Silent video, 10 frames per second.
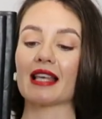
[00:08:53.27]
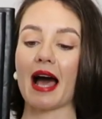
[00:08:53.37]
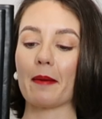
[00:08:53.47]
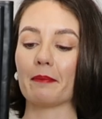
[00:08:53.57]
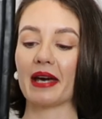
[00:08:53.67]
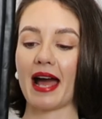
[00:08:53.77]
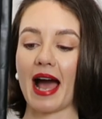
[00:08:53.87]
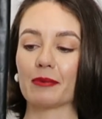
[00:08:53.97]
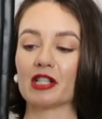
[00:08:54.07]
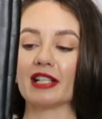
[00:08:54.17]
But I
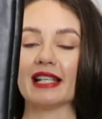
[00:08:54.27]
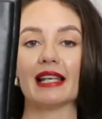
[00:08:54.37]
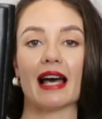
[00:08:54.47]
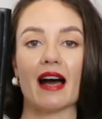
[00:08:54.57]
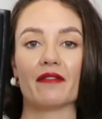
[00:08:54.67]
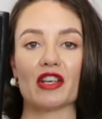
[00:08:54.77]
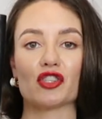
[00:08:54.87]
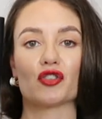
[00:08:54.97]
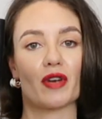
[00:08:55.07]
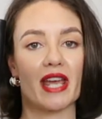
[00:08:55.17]
absolutely love a
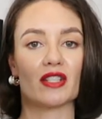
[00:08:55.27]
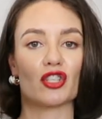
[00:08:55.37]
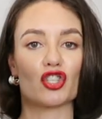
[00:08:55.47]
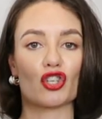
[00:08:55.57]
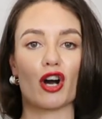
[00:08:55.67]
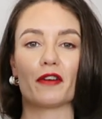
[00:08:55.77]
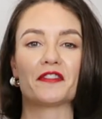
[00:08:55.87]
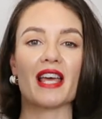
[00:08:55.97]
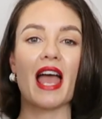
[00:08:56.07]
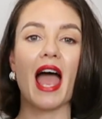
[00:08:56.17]
straight
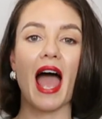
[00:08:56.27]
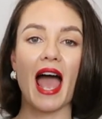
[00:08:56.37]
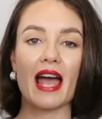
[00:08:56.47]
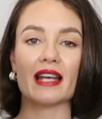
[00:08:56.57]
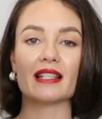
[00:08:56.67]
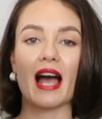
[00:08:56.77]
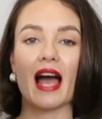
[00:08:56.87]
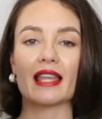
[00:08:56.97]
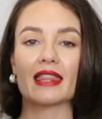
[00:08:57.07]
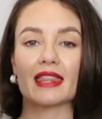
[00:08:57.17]
shaft, and
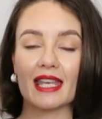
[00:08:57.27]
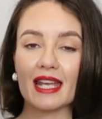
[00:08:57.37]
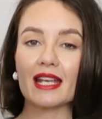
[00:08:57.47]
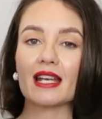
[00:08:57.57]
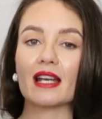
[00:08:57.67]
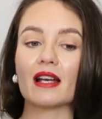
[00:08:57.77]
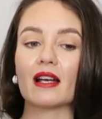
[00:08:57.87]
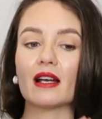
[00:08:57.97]
I think